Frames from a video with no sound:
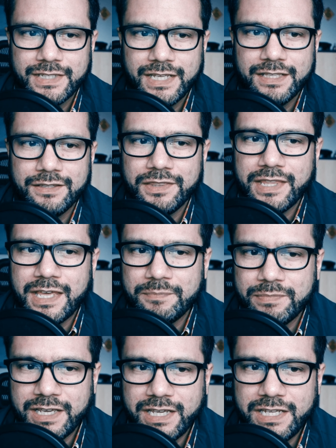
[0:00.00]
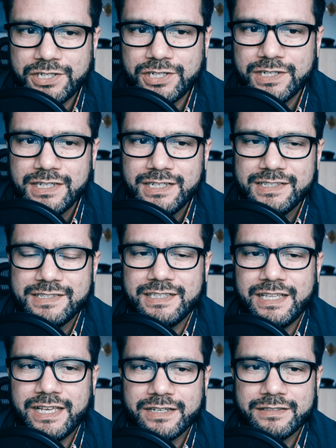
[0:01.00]
And on that page
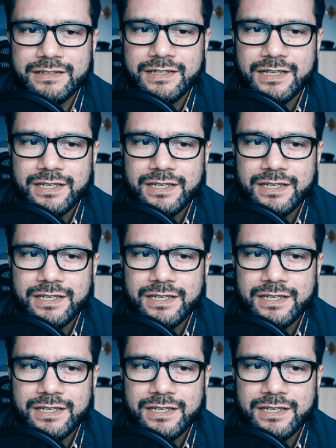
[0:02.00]
select